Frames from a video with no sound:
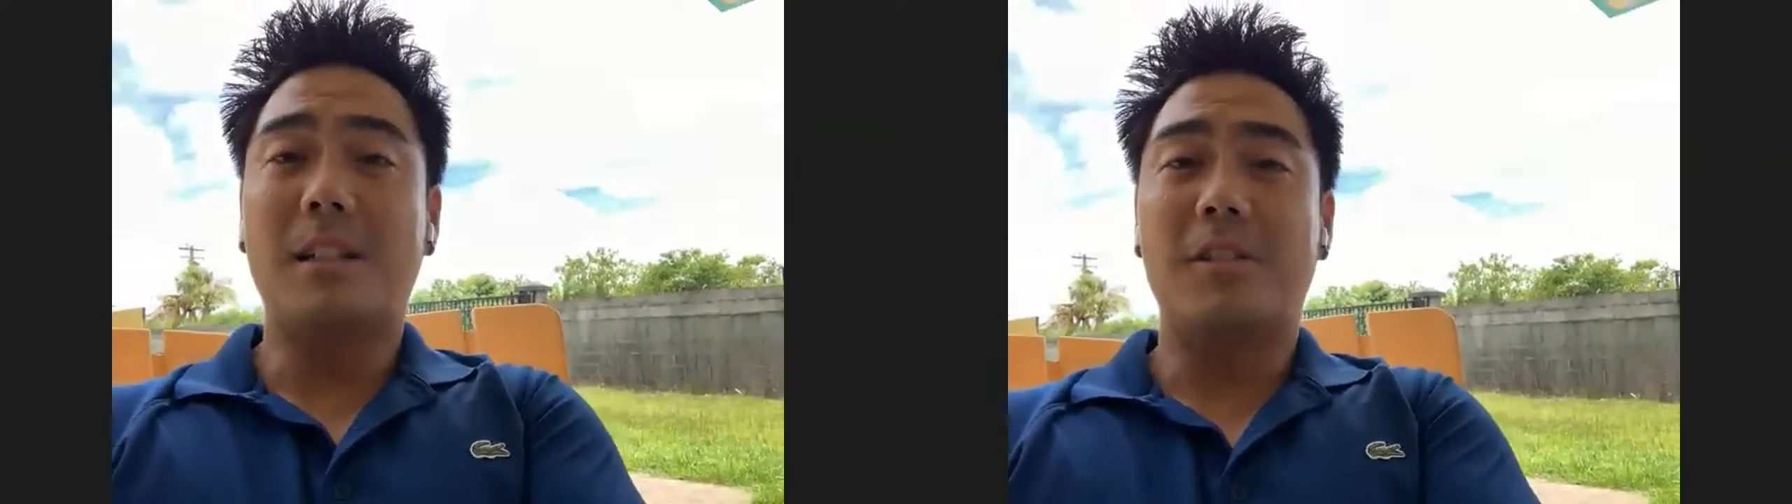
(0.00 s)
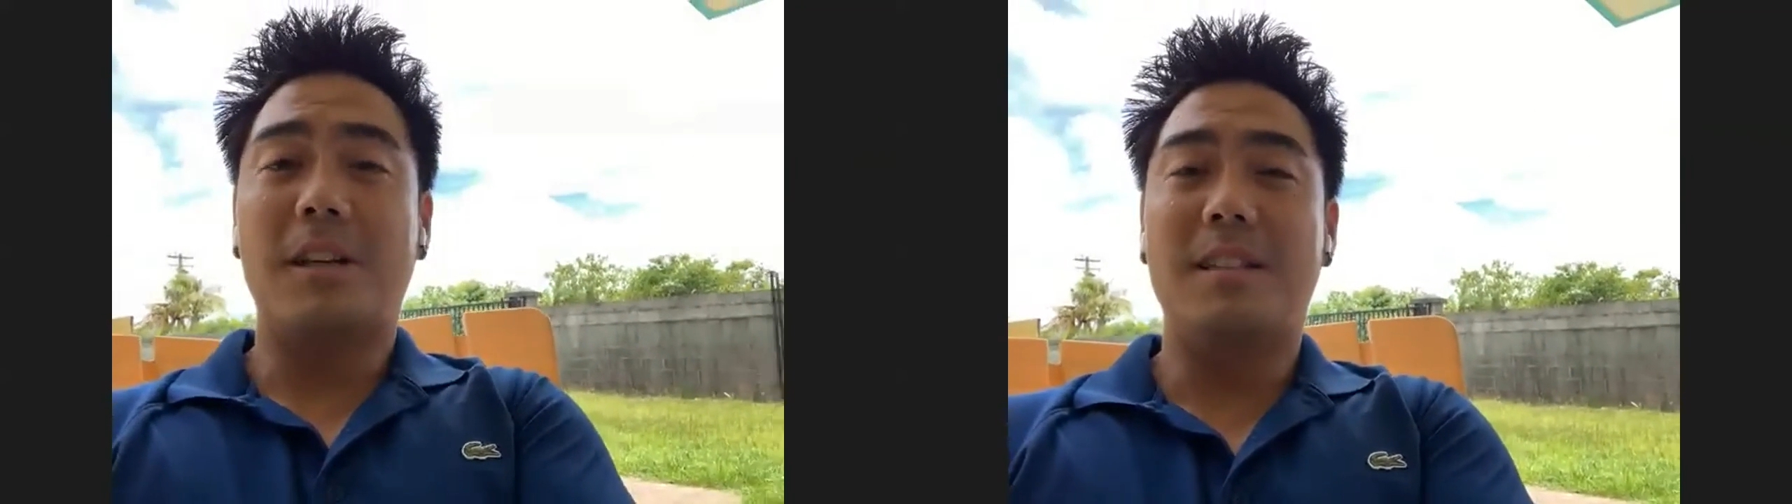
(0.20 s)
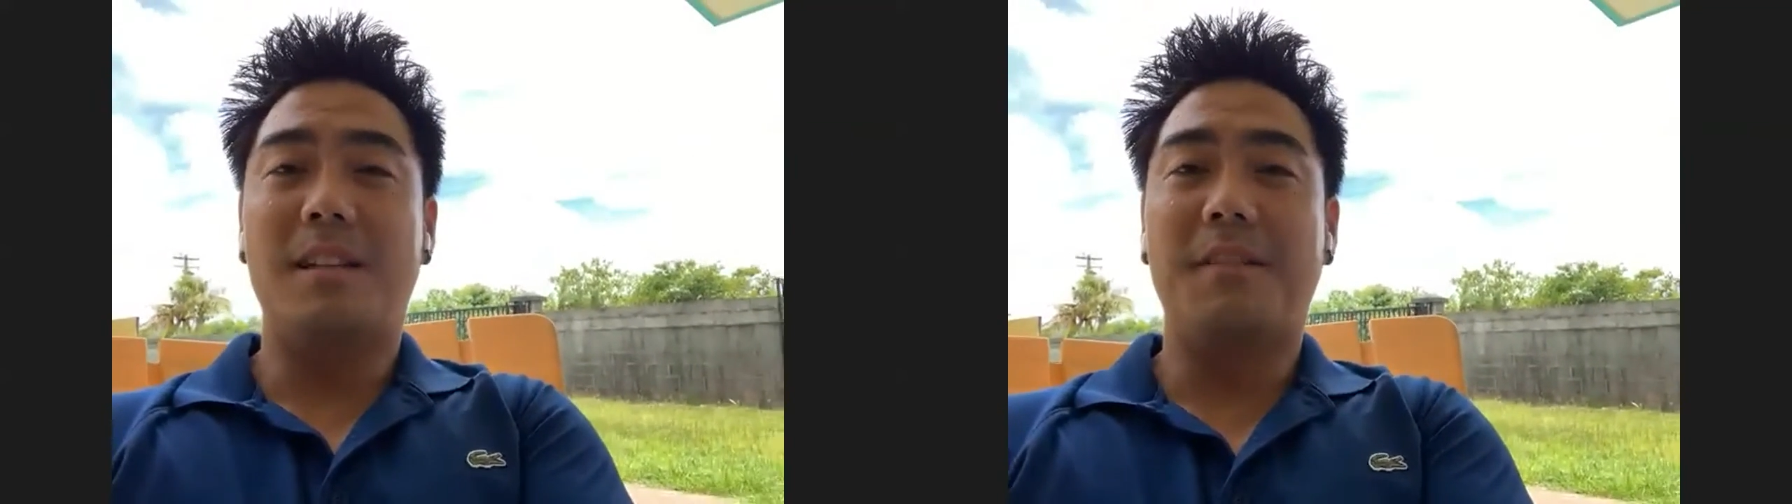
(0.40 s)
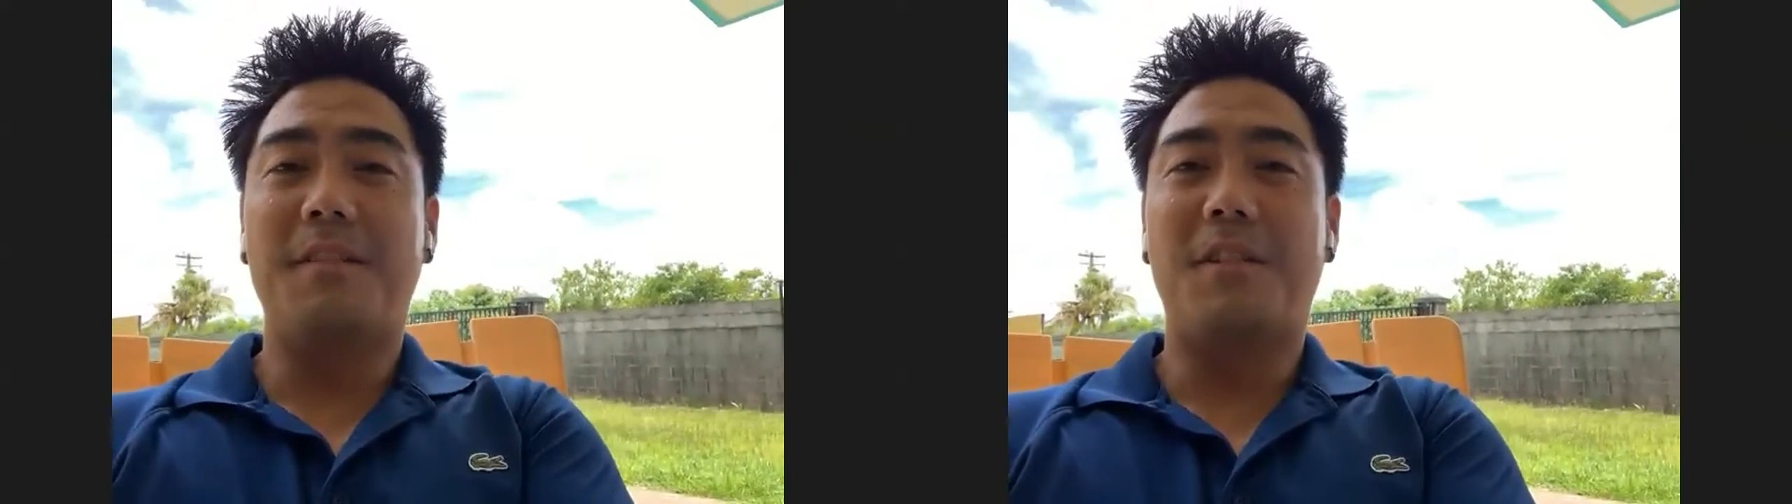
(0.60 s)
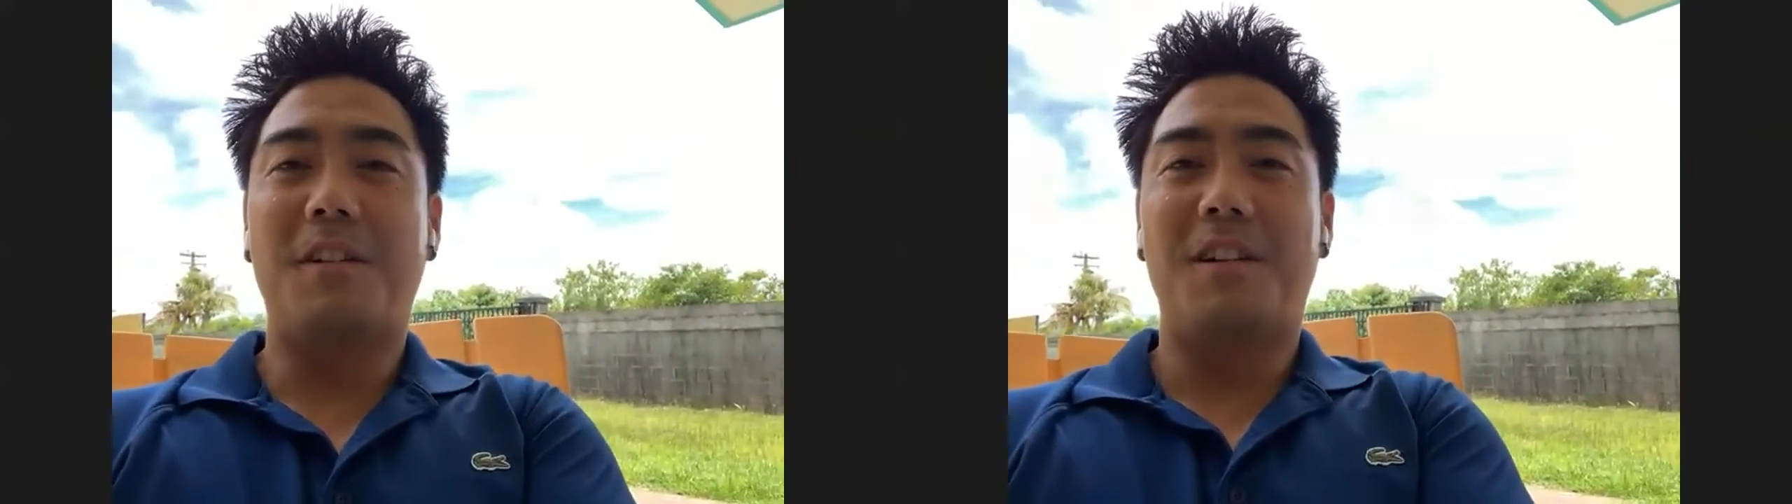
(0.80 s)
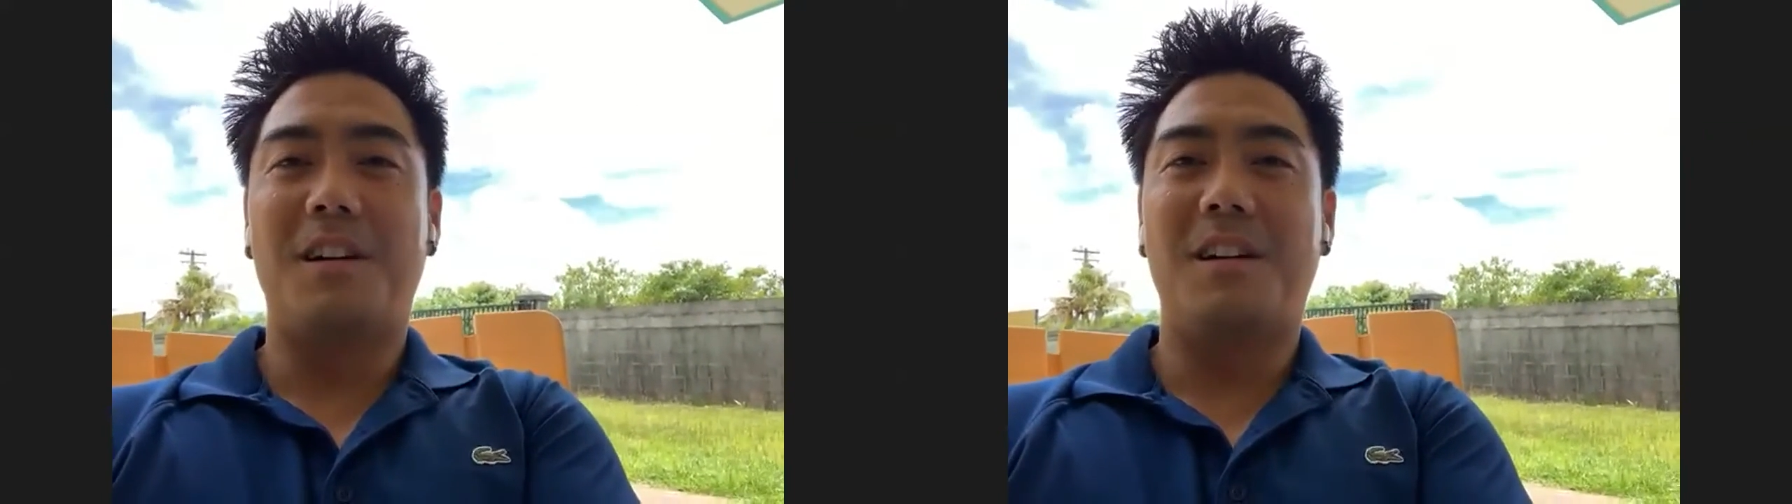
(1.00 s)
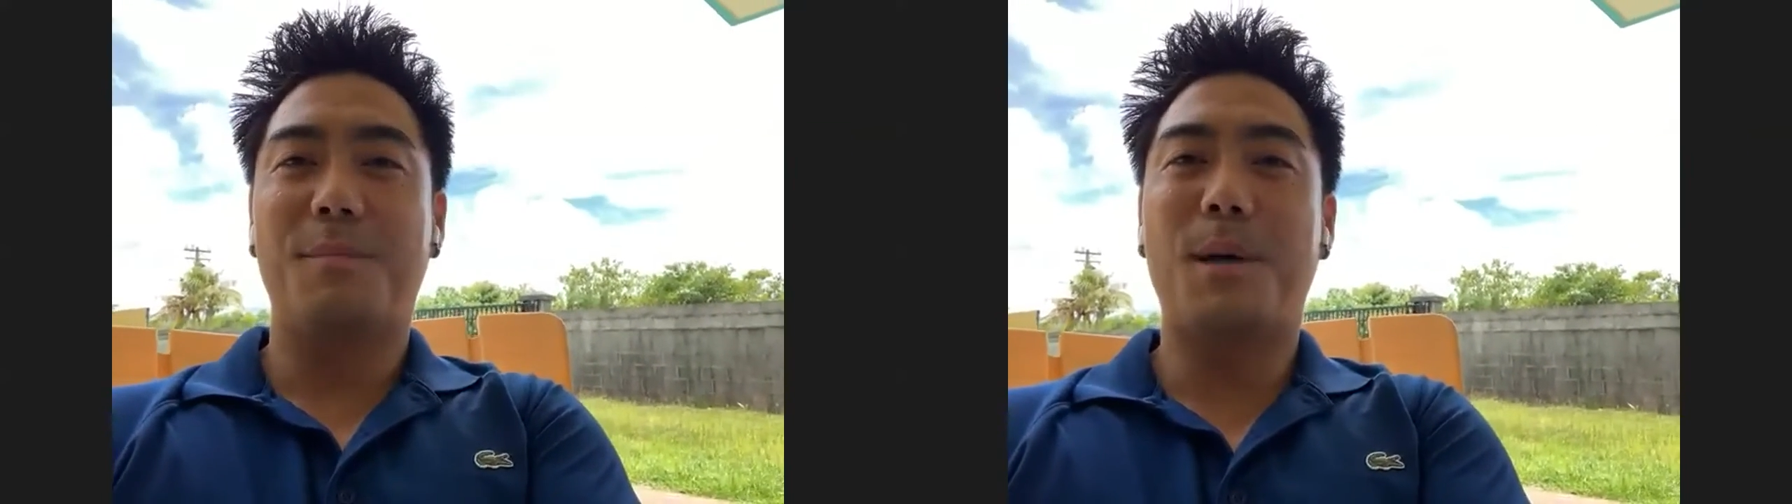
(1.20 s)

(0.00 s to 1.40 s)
tracing for